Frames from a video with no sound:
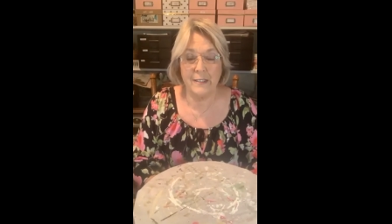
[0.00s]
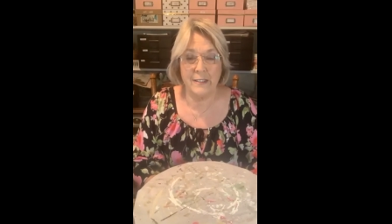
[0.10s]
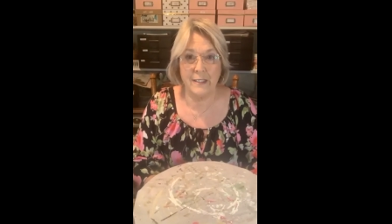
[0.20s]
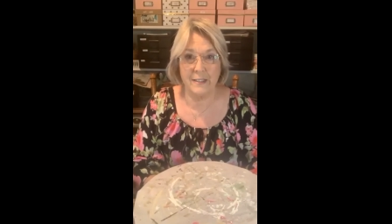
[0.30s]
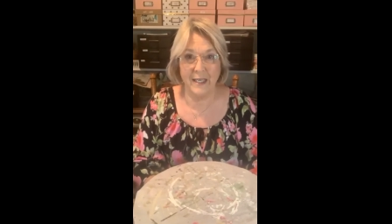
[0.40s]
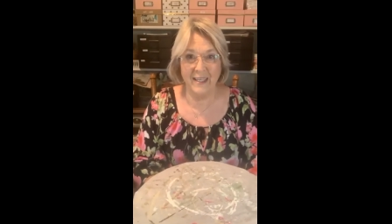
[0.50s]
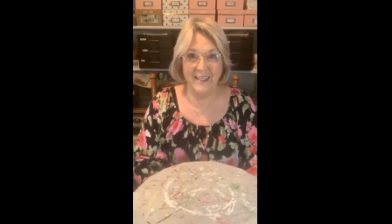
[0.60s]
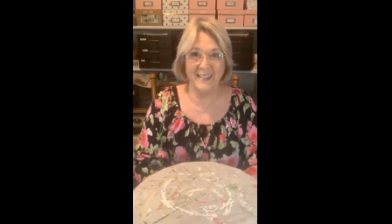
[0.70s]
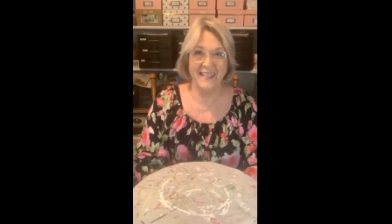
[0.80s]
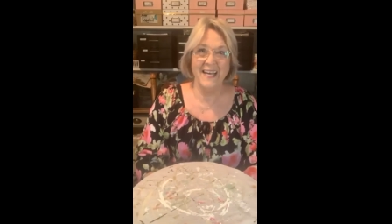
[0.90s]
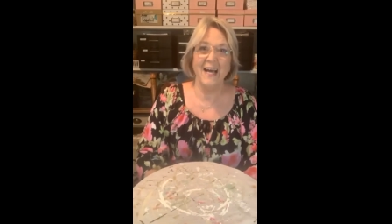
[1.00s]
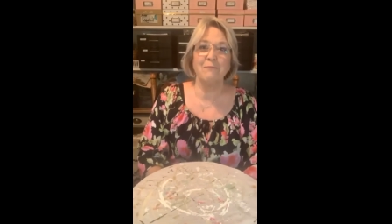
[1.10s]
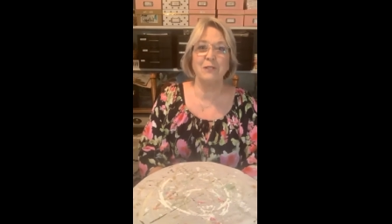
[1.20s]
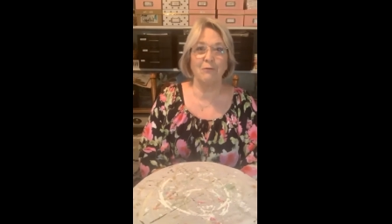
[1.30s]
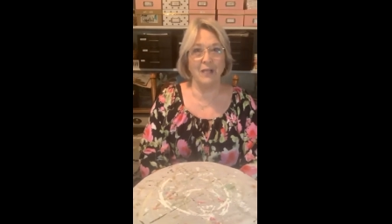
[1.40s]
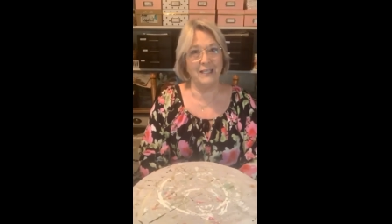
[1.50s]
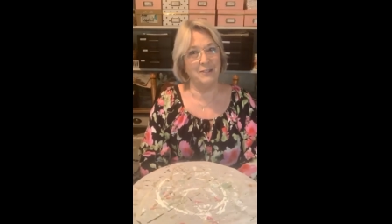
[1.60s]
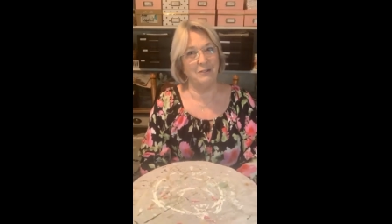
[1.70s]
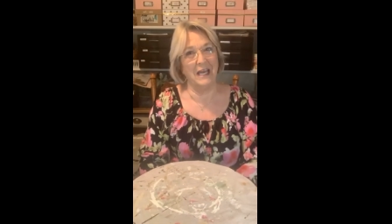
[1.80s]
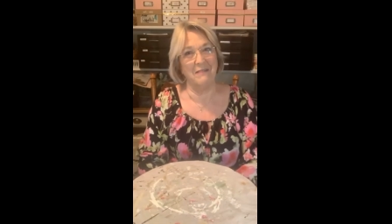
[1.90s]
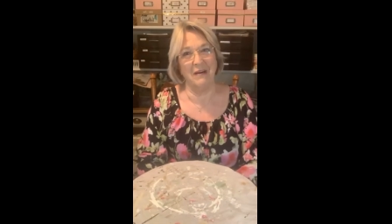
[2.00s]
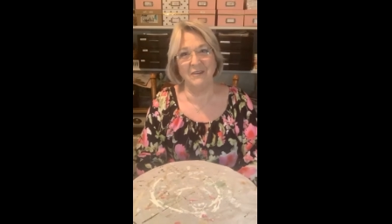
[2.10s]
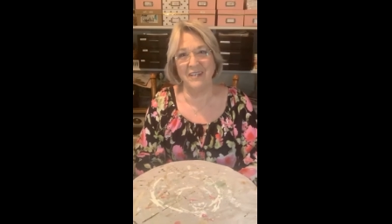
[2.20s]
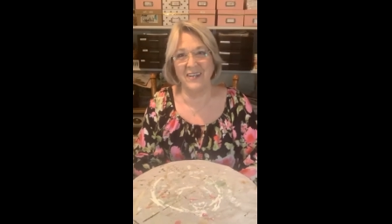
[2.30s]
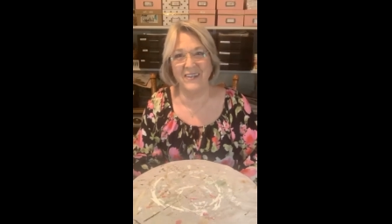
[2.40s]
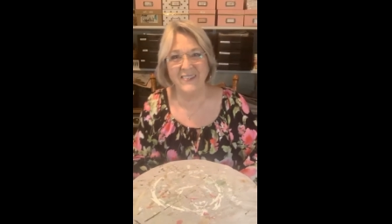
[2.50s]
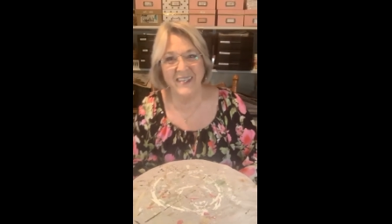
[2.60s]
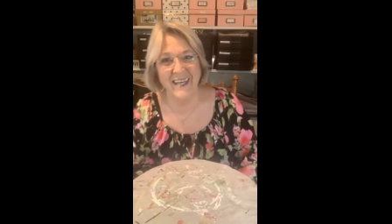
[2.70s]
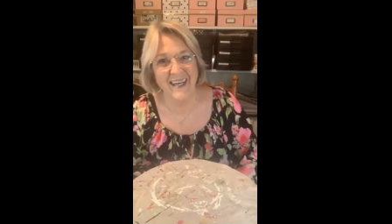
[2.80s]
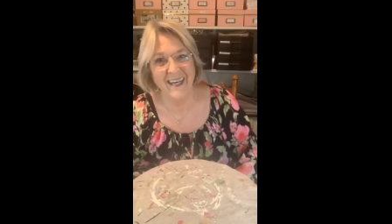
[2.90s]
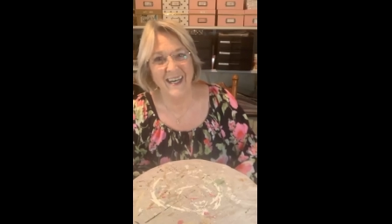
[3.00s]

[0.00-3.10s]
Hey, sister. I'm so glad you came on, girl.